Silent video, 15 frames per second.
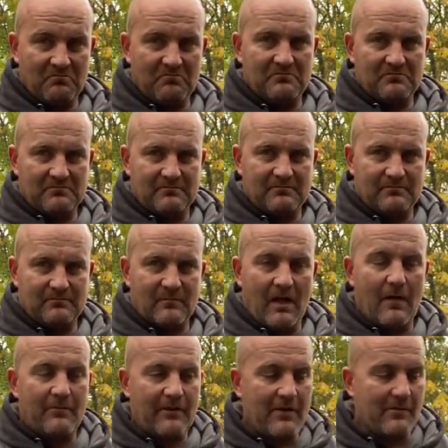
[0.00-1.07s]
are we doing, all right?
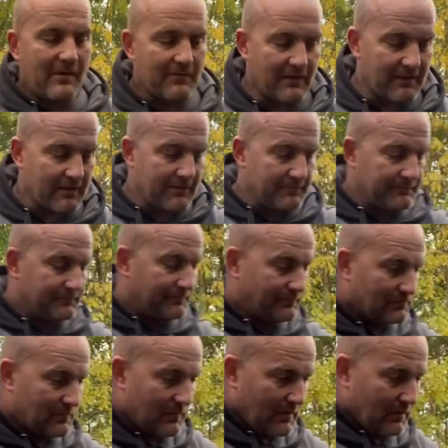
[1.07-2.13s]
I'm very well, thank you. Good,
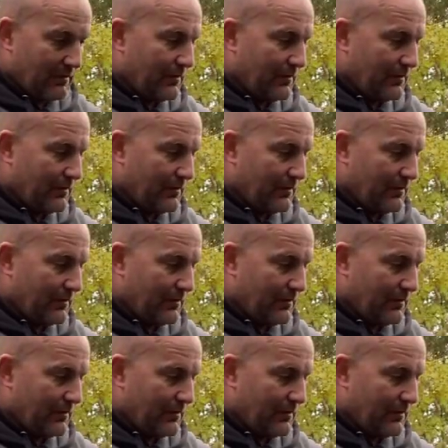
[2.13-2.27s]
good.